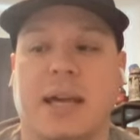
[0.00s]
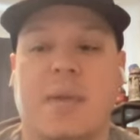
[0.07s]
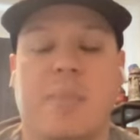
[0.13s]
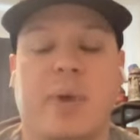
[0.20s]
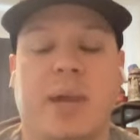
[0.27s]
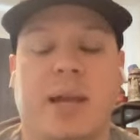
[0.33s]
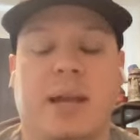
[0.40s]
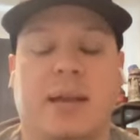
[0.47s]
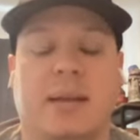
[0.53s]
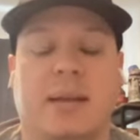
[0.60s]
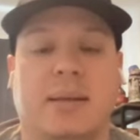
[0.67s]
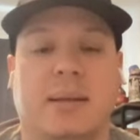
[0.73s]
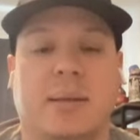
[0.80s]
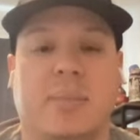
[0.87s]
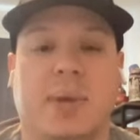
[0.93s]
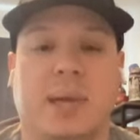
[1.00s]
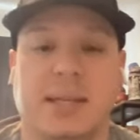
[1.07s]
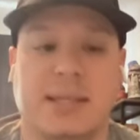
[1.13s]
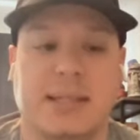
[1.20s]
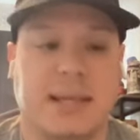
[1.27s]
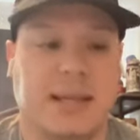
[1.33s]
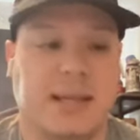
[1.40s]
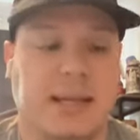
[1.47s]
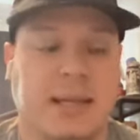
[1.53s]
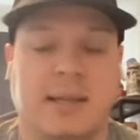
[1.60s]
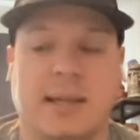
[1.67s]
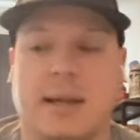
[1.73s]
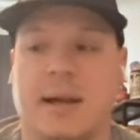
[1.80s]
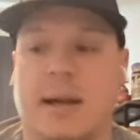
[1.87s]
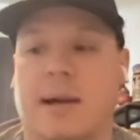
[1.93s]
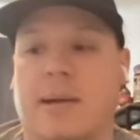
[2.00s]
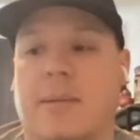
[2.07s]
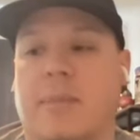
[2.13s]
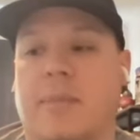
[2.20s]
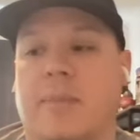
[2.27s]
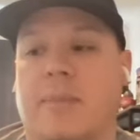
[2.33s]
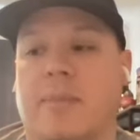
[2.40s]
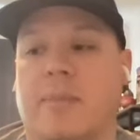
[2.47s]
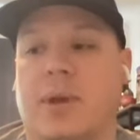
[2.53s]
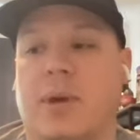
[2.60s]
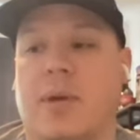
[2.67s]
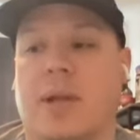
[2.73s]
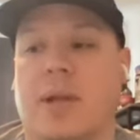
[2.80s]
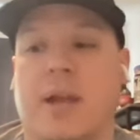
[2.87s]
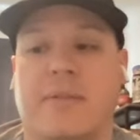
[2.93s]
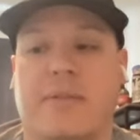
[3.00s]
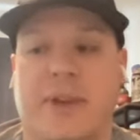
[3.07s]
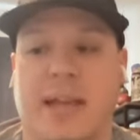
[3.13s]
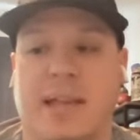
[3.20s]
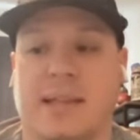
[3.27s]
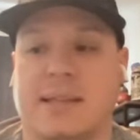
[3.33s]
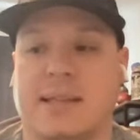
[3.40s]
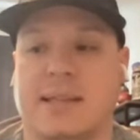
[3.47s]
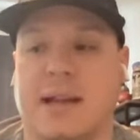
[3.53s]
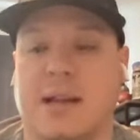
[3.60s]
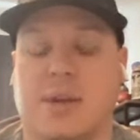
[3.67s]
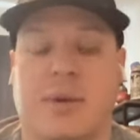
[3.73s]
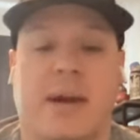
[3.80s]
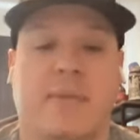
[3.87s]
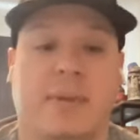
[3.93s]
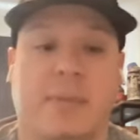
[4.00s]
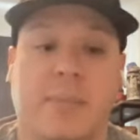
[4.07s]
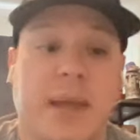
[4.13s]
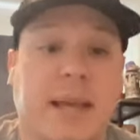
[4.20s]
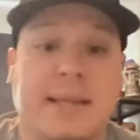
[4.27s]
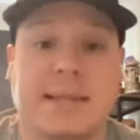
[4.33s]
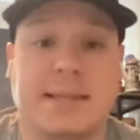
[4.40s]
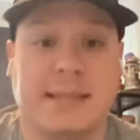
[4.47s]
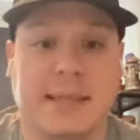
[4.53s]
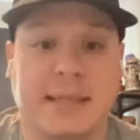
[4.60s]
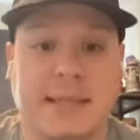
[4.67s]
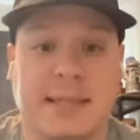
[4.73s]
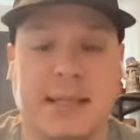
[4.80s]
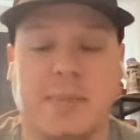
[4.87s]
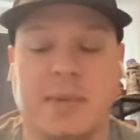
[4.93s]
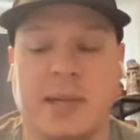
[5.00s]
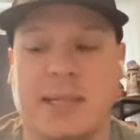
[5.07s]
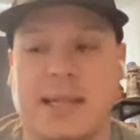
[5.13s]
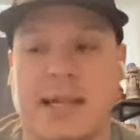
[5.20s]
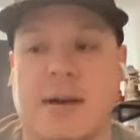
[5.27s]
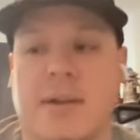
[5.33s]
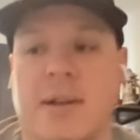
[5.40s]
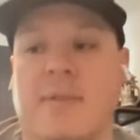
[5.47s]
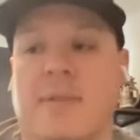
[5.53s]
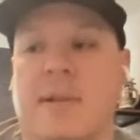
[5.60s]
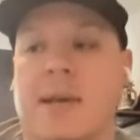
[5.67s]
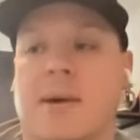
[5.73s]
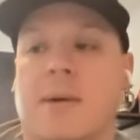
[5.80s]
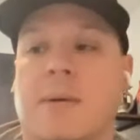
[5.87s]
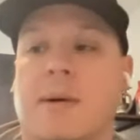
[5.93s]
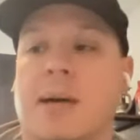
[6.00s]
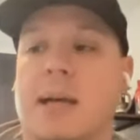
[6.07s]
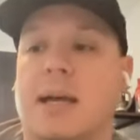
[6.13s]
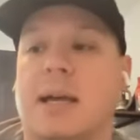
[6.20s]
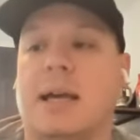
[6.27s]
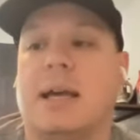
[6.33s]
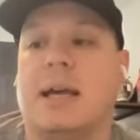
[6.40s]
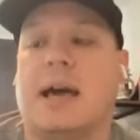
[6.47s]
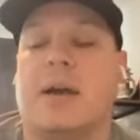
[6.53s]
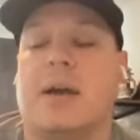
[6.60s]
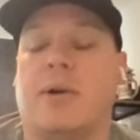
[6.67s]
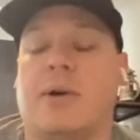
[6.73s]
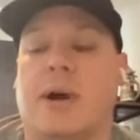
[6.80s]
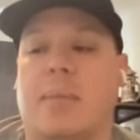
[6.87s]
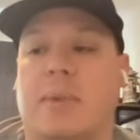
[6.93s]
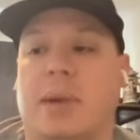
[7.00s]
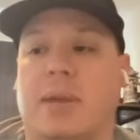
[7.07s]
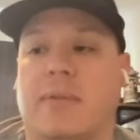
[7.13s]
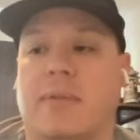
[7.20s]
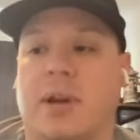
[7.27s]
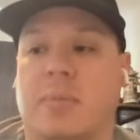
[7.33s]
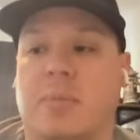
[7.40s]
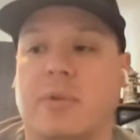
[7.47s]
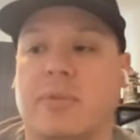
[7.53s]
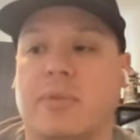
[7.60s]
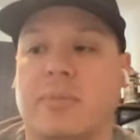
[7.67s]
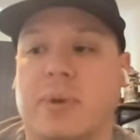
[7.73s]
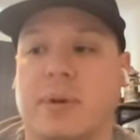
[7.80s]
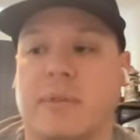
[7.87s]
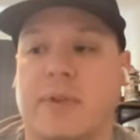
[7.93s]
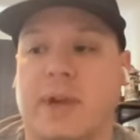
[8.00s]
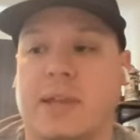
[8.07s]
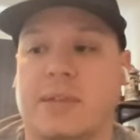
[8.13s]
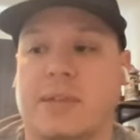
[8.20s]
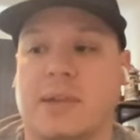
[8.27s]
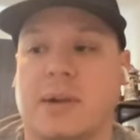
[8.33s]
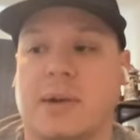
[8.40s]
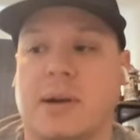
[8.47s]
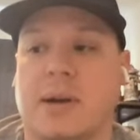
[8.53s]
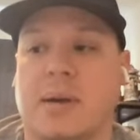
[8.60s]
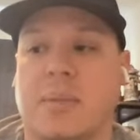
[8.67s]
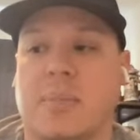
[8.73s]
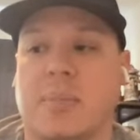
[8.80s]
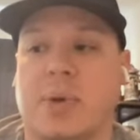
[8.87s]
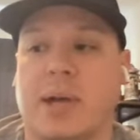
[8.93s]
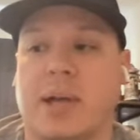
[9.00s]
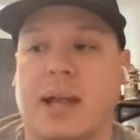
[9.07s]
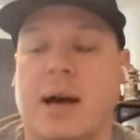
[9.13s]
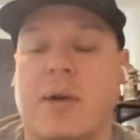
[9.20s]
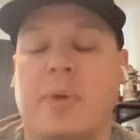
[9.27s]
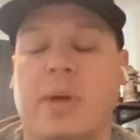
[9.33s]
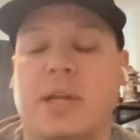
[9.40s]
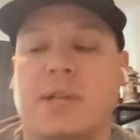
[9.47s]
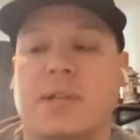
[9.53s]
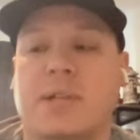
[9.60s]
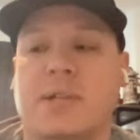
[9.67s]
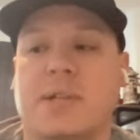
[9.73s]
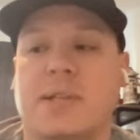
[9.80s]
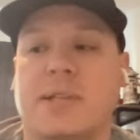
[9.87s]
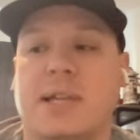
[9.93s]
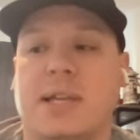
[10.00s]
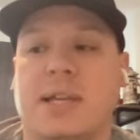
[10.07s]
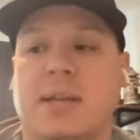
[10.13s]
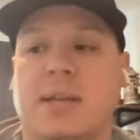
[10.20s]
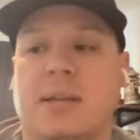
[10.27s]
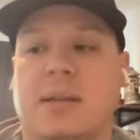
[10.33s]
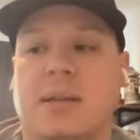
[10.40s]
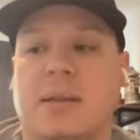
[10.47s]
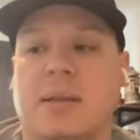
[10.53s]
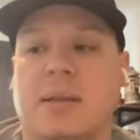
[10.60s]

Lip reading: it being a big city. A lot of fans there. You have the SEC team in town, even though I don't know how many Vanderbilt football fans there are. But I'll be interested to see,